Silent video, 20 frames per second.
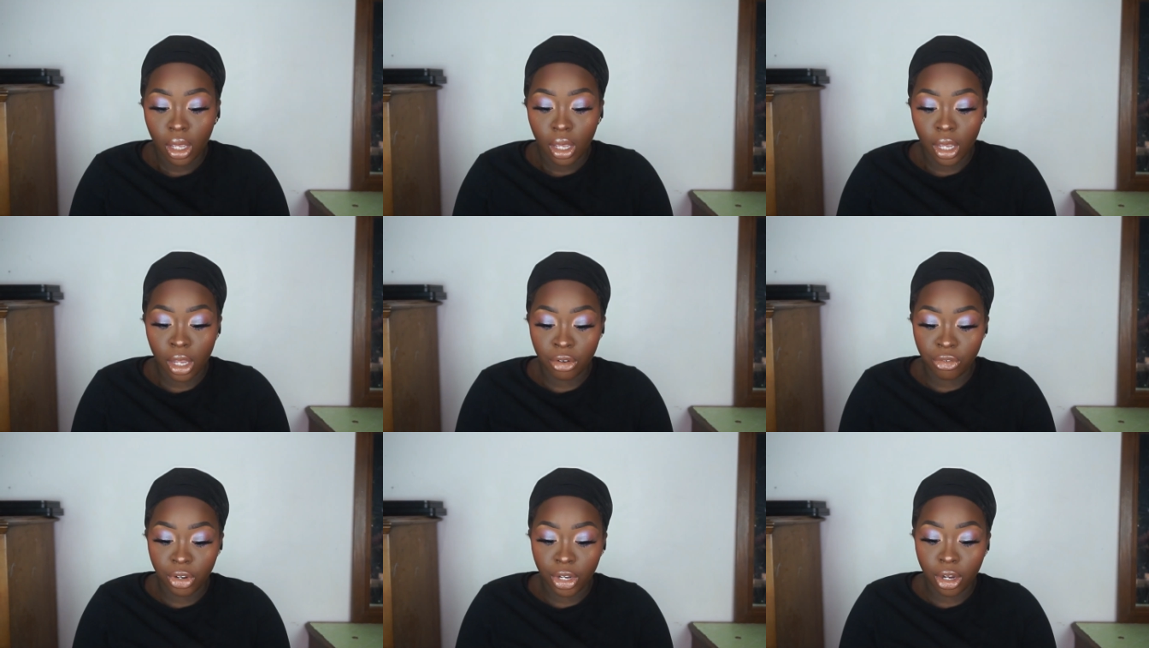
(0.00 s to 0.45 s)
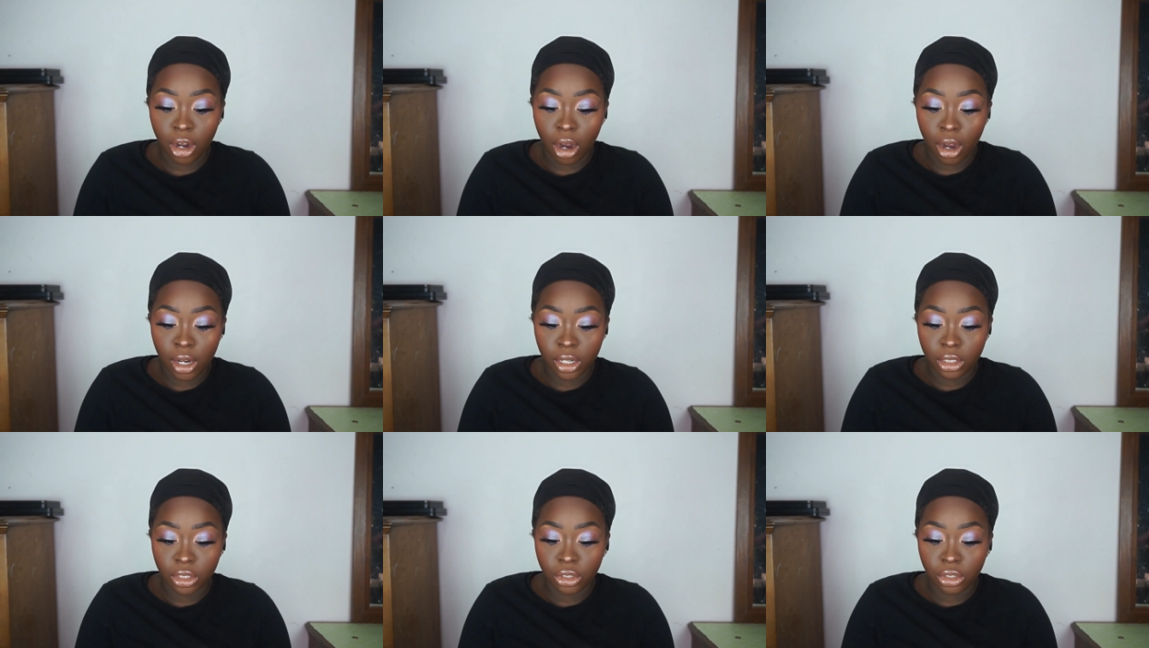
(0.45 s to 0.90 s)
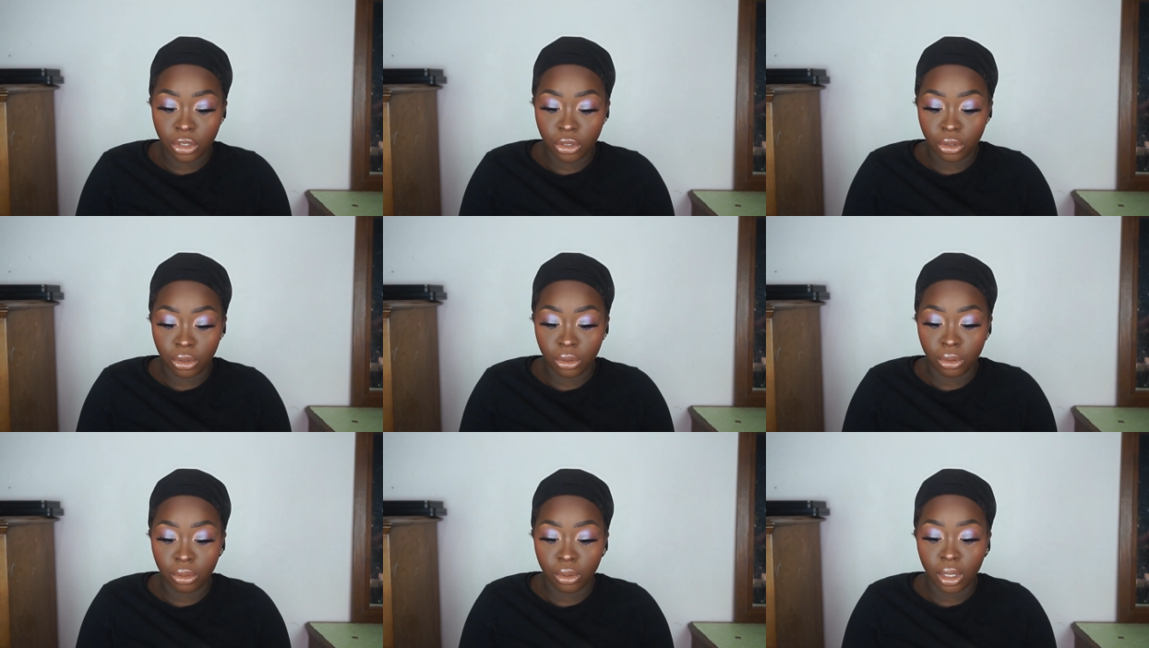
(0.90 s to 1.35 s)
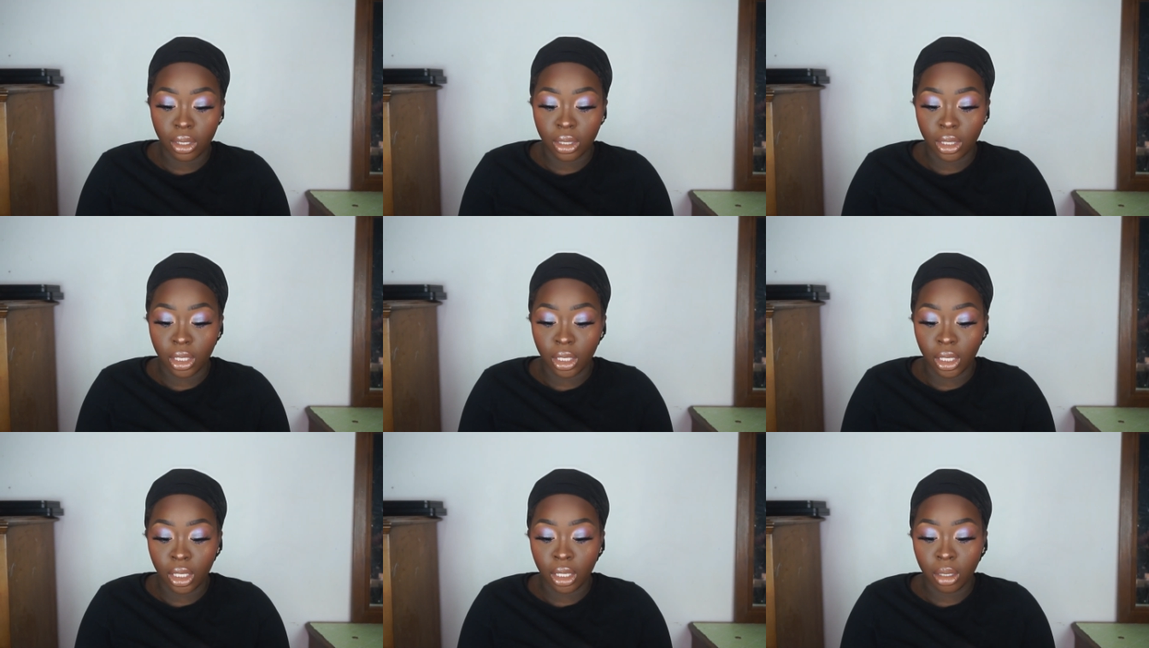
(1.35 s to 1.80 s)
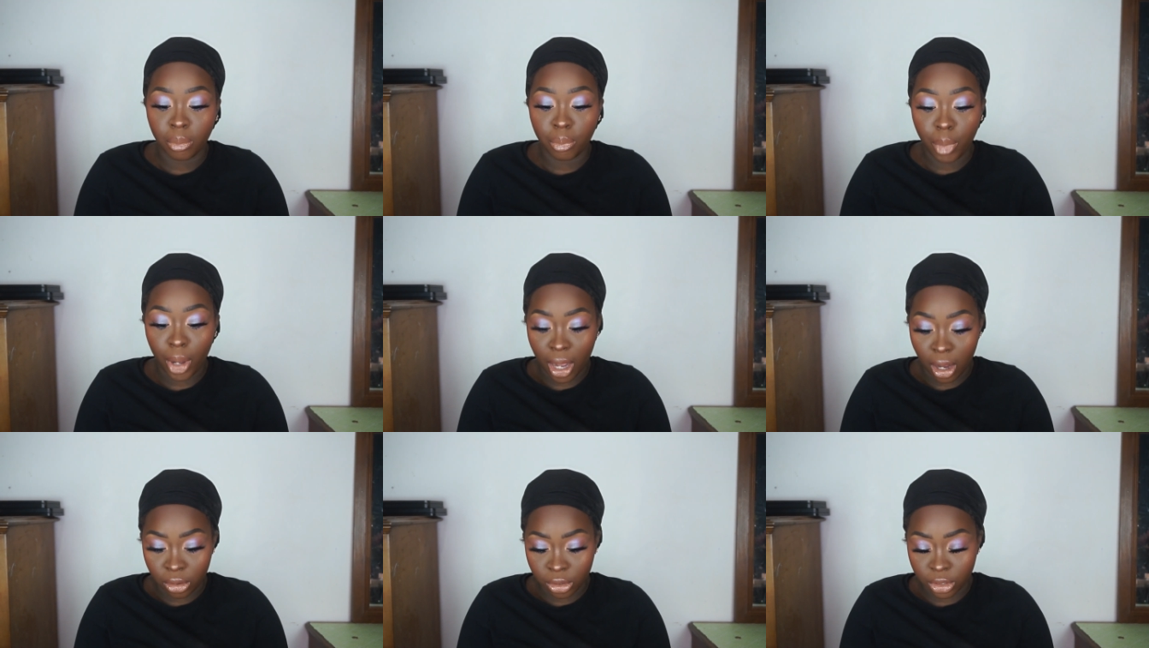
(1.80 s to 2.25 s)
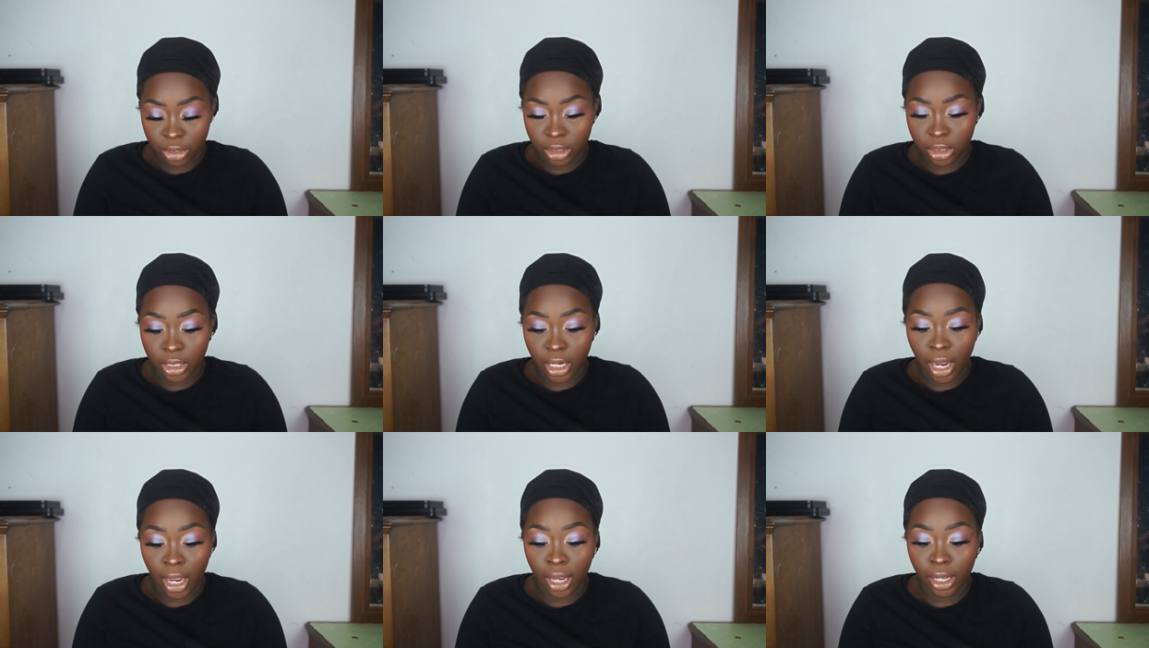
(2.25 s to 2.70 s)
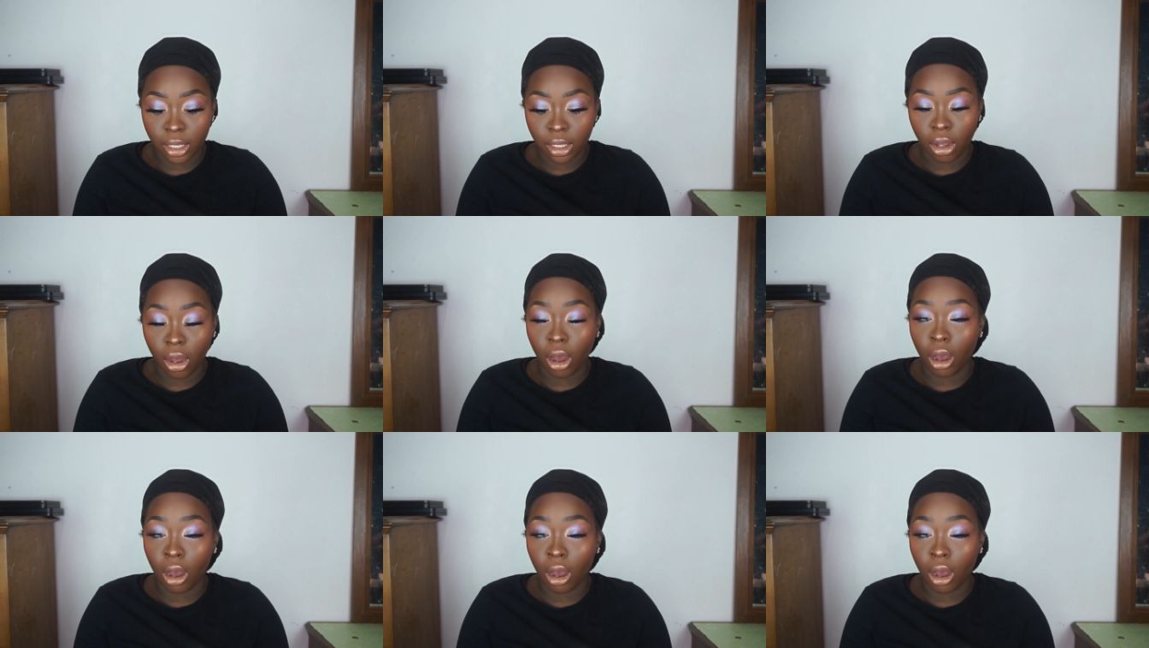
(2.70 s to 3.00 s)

In regards to the powder stack,